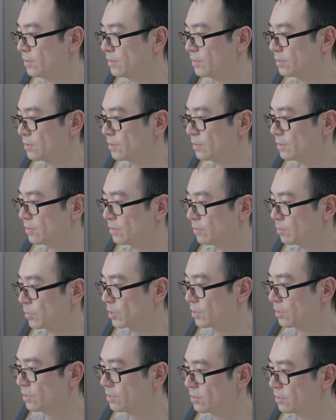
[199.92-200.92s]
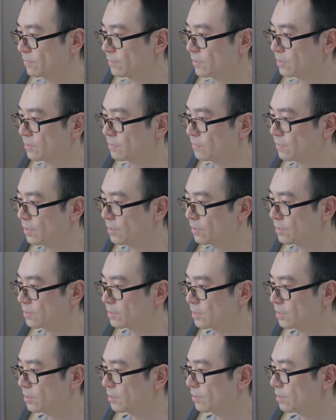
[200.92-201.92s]
So because of this file is
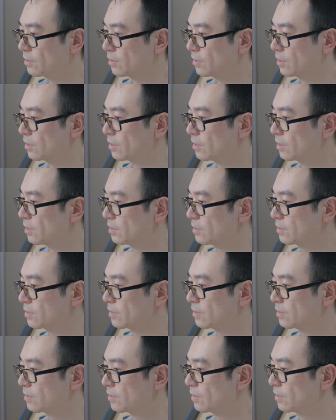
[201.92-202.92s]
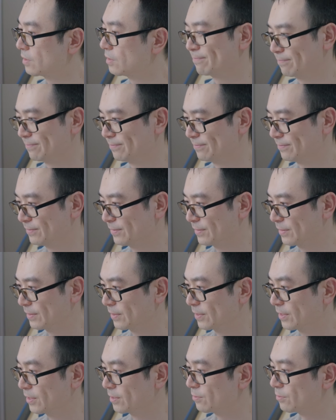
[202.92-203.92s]
on the disk here,
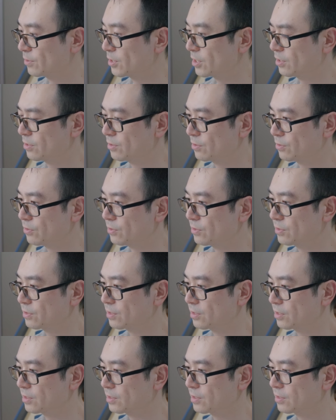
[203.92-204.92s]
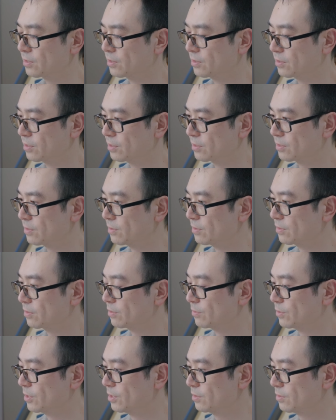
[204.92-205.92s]
we need to use this
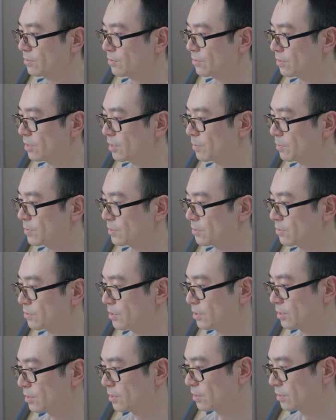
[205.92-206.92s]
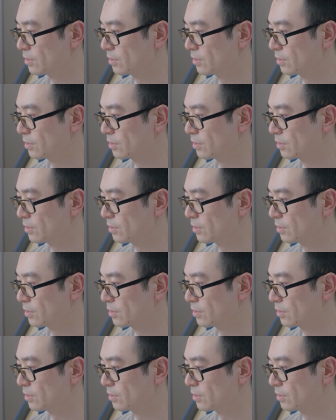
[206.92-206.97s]
local one to demonstrate